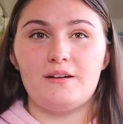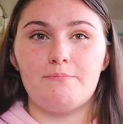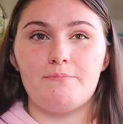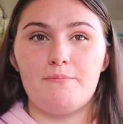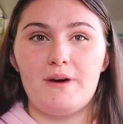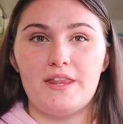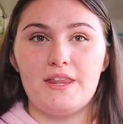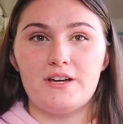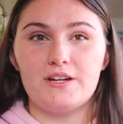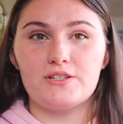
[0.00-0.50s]

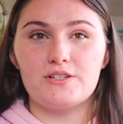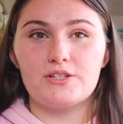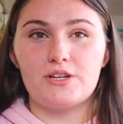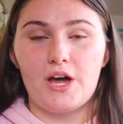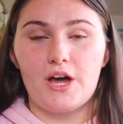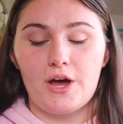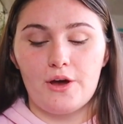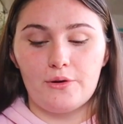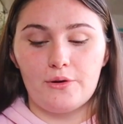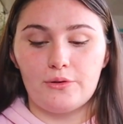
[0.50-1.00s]
Mothers
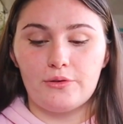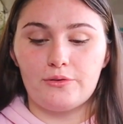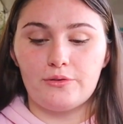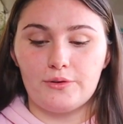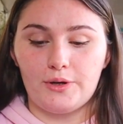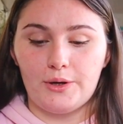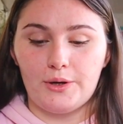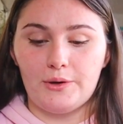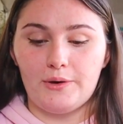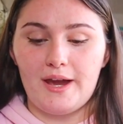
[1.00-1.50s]
go
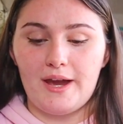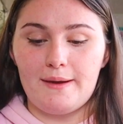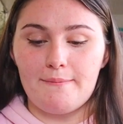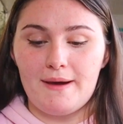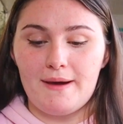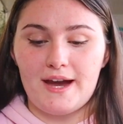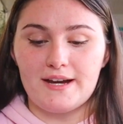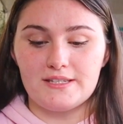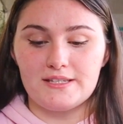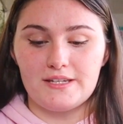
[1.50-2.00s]
through a
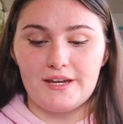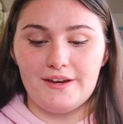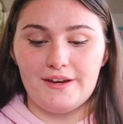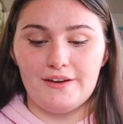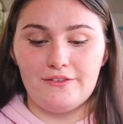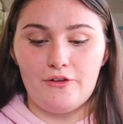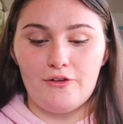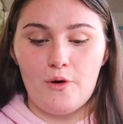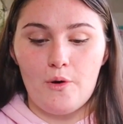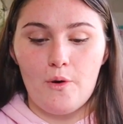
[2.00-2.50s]

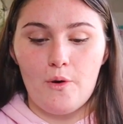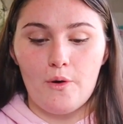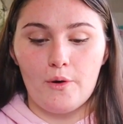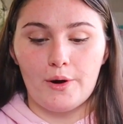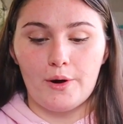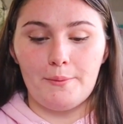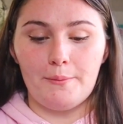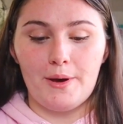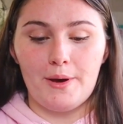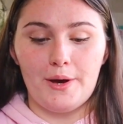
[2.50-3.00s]
massive
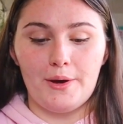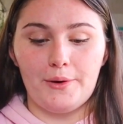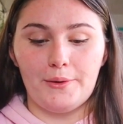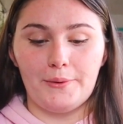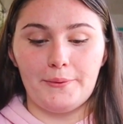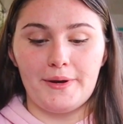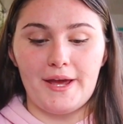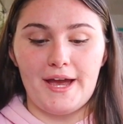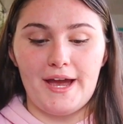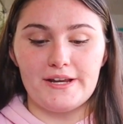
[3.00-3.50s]

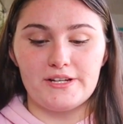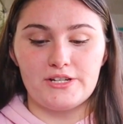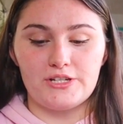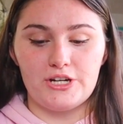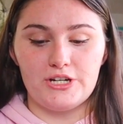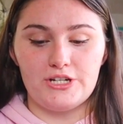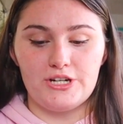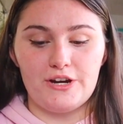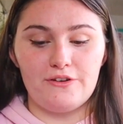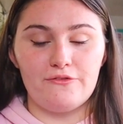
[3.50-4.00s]
hormone
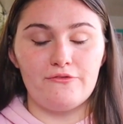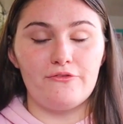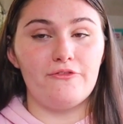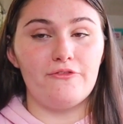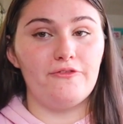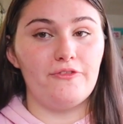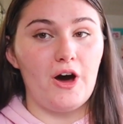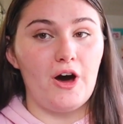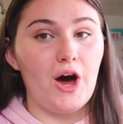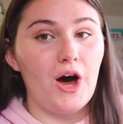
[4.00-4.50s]
estrogen
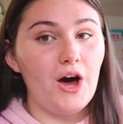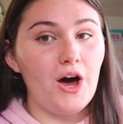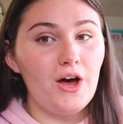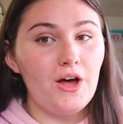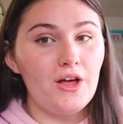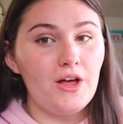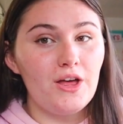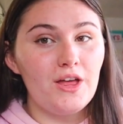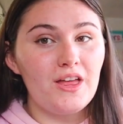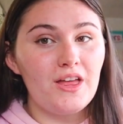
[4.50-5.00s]
fall,
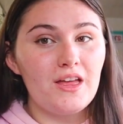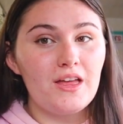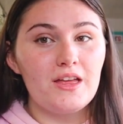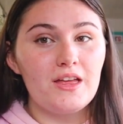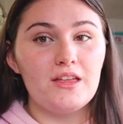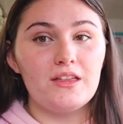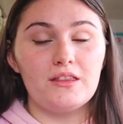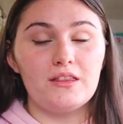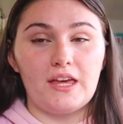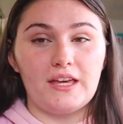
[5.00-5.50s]

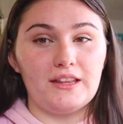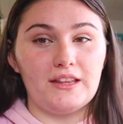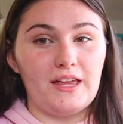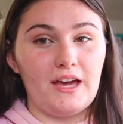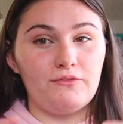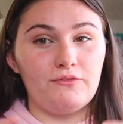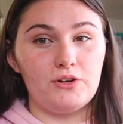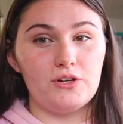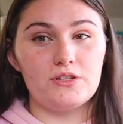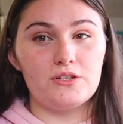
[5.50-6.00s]
like
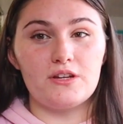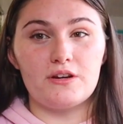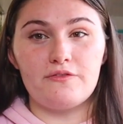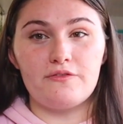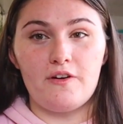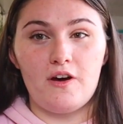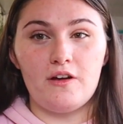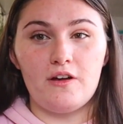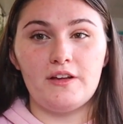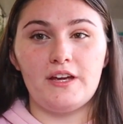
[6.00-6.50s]
levels are
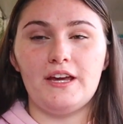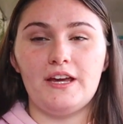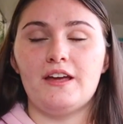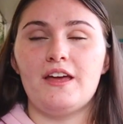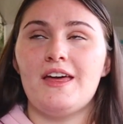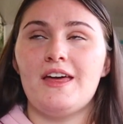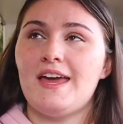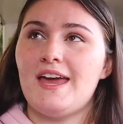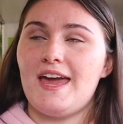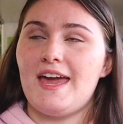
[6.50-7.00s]
falling,
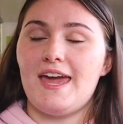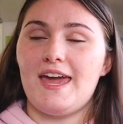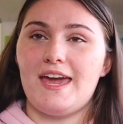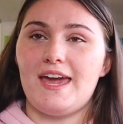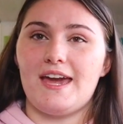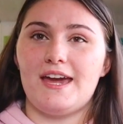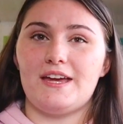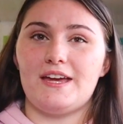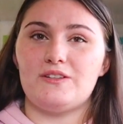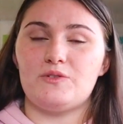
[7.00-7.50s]

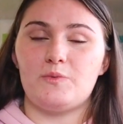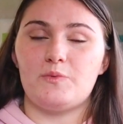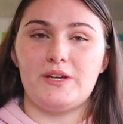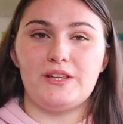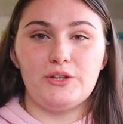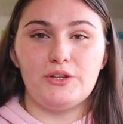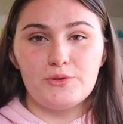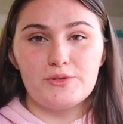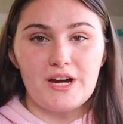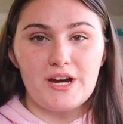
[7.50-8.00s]
and we
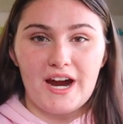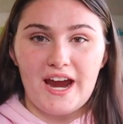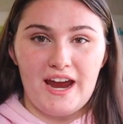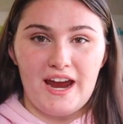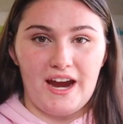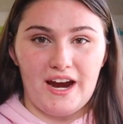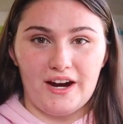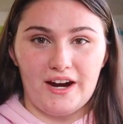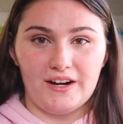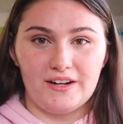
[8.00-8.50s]
lose our
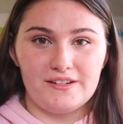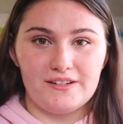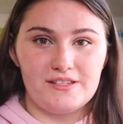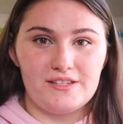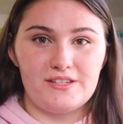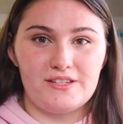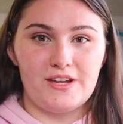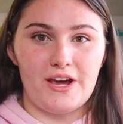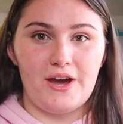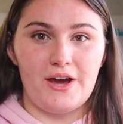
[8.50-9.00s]
hair.
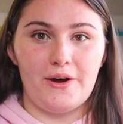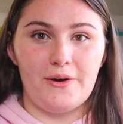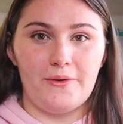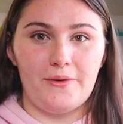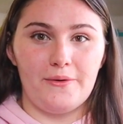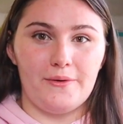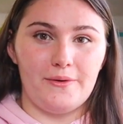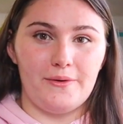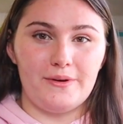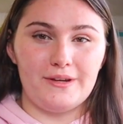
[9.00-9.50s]

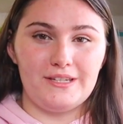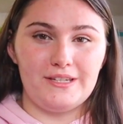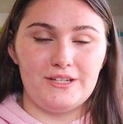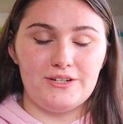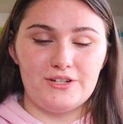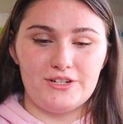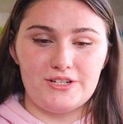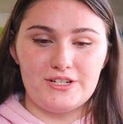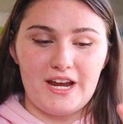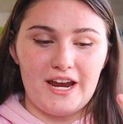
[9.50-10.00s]
So
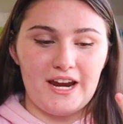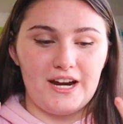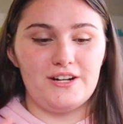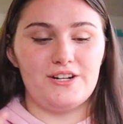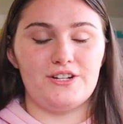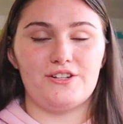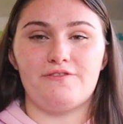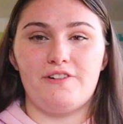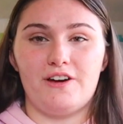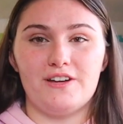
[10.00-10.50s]
your hair
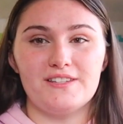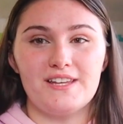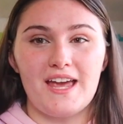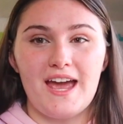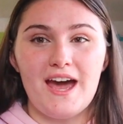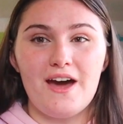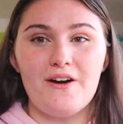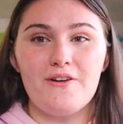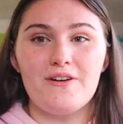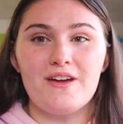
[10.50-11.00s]
just falls
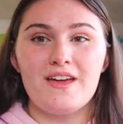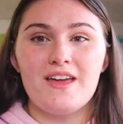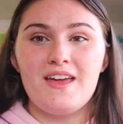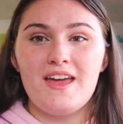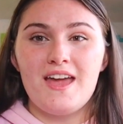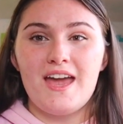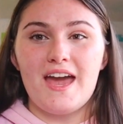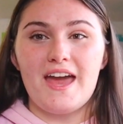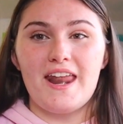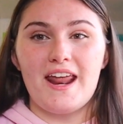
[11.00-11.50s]
out.
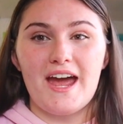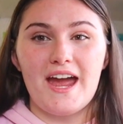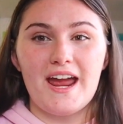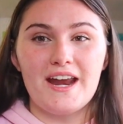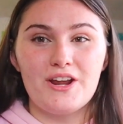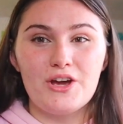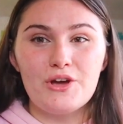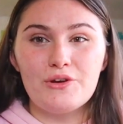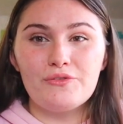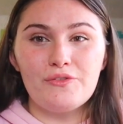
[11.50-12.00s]
And I
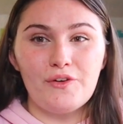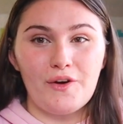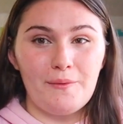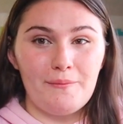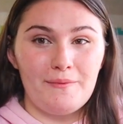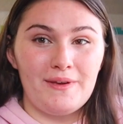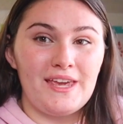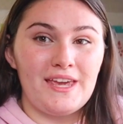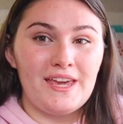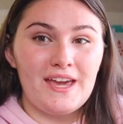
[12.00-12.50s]
know for
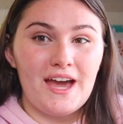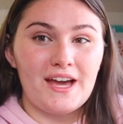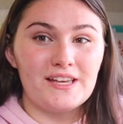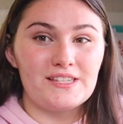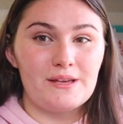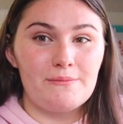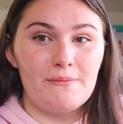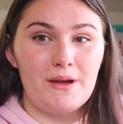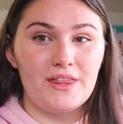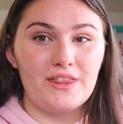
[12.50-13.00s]
me
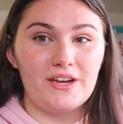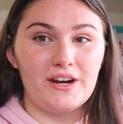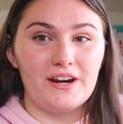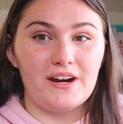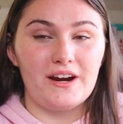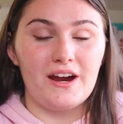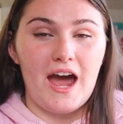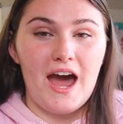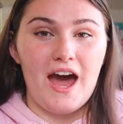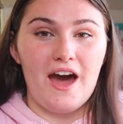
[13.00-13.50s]
as a
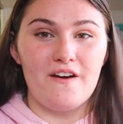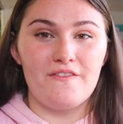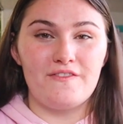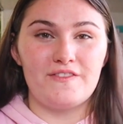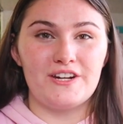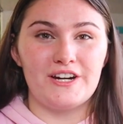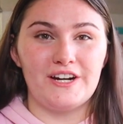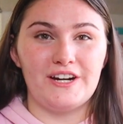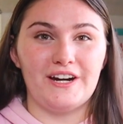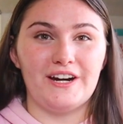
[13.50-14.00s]
mother,
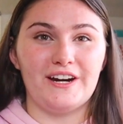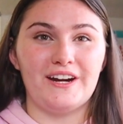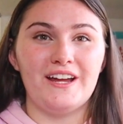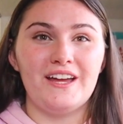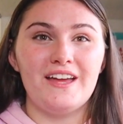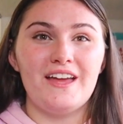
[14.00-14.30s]
after